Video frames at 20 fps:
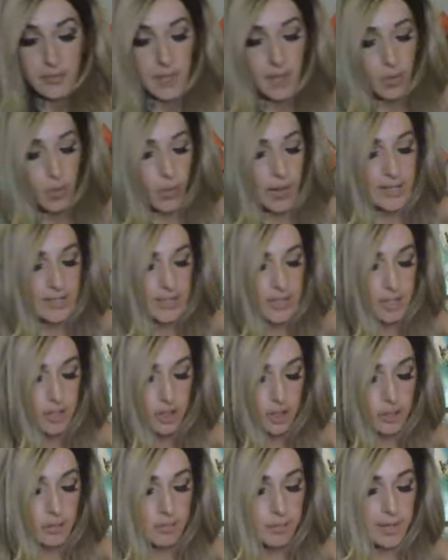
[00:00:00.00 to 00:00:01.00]
wet
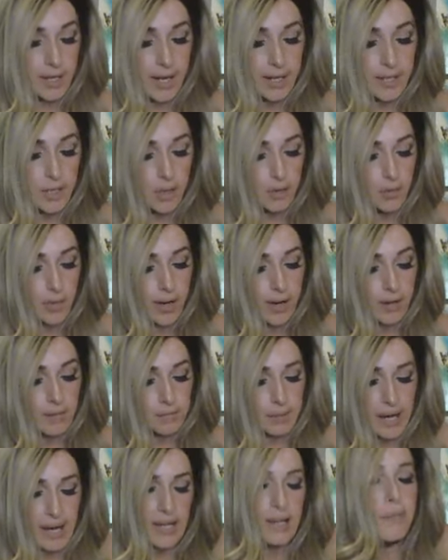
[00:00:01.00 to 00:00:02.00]
t-shirt, but I knew I
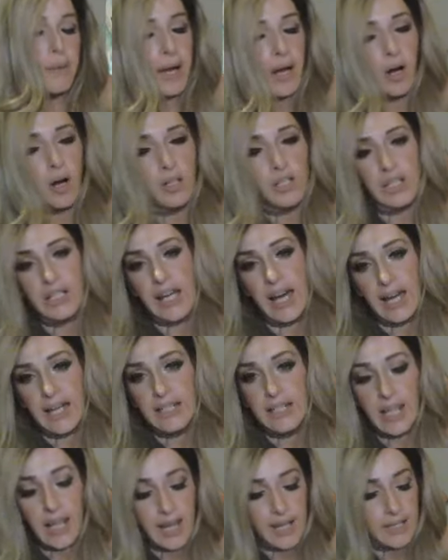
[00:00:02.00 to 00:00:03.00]
abided by all the
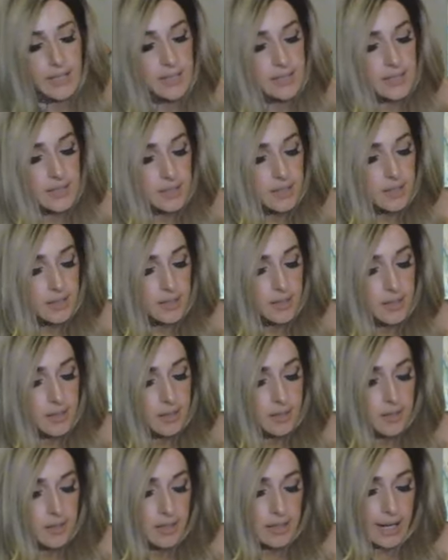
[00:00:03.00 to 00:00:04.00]
guidelines.
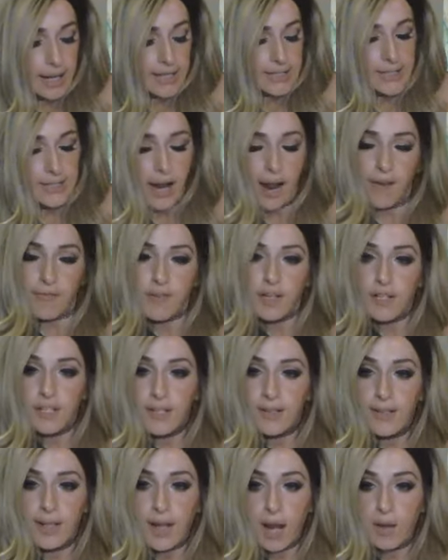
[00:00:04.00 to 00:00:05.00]
I did everything
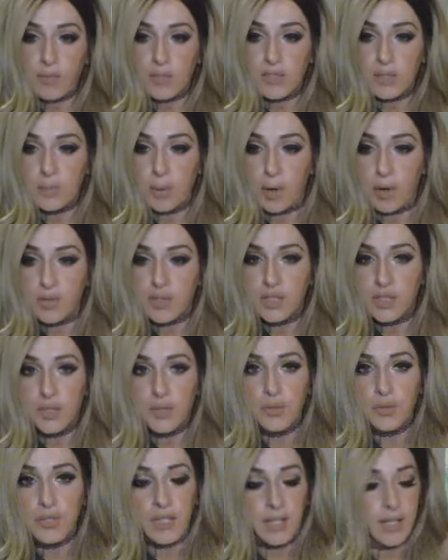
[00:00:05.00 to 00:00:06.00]
that I was supposed to
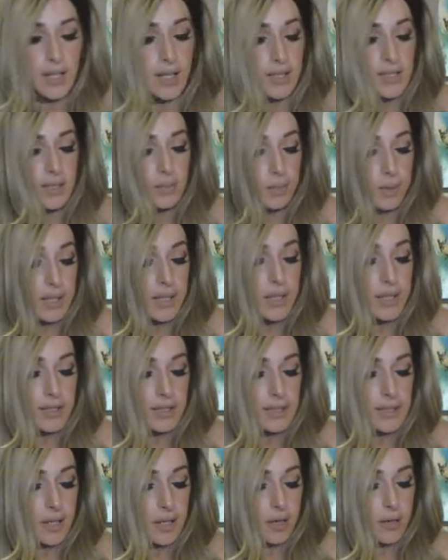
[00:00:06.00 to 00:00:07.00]
get it to be
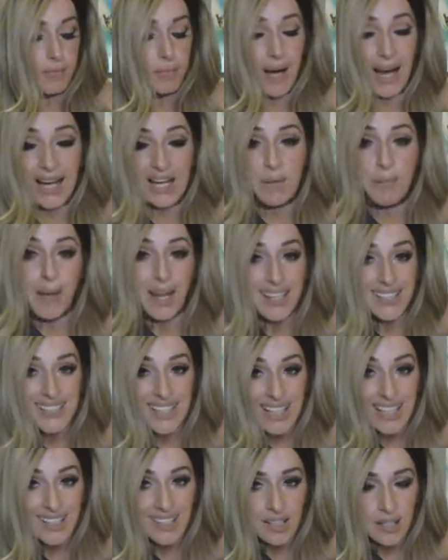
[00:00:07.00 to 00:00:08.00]
considered body
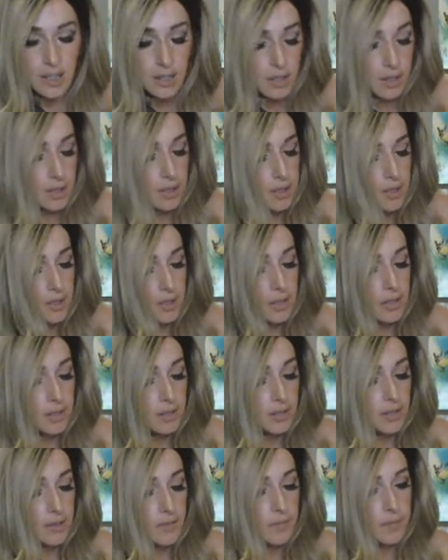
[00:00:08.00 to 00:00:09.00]
painting.
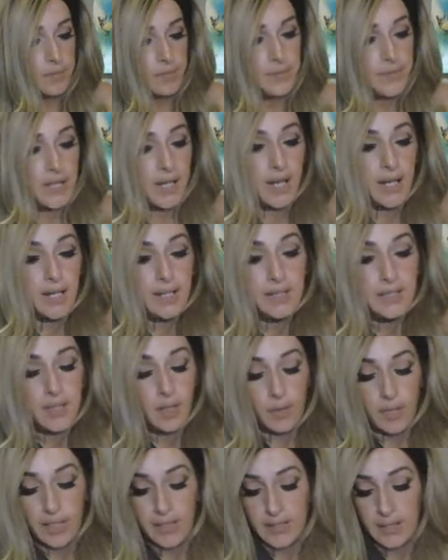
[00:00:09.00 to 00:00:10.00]
And
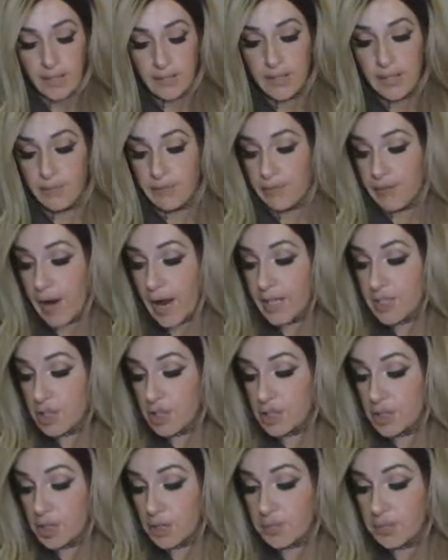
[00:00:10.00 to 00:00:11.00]
so they said the
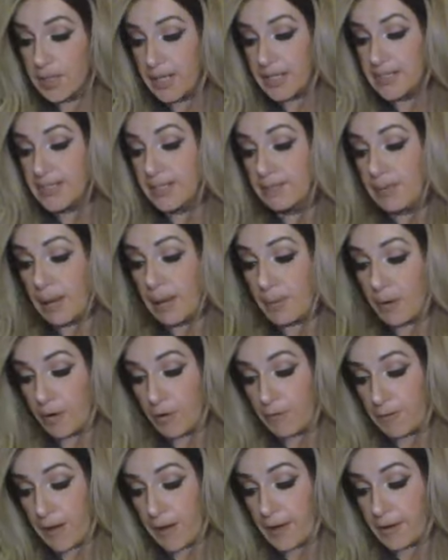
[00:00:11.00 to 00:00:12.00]
infraction took place in my
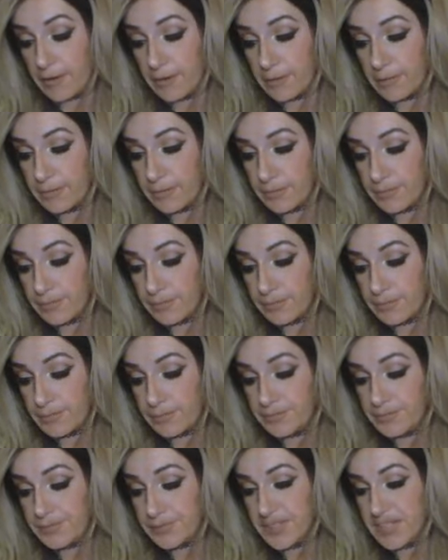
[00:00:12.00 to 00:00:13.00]
profile,
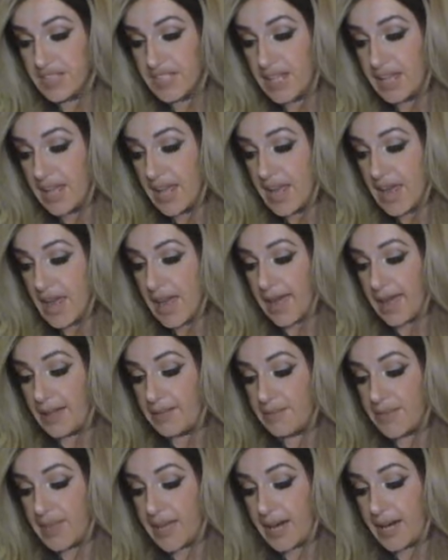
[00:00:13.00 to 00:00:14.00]

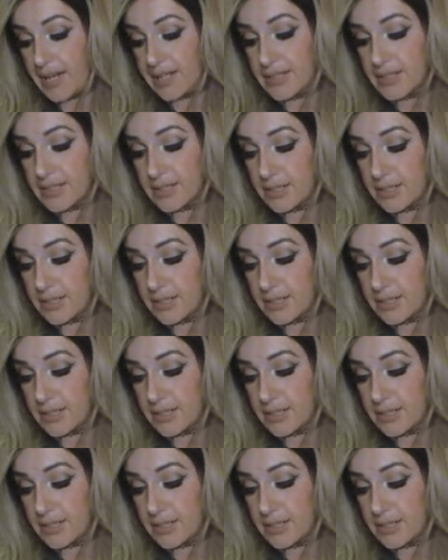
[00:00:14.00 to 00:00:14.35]
and that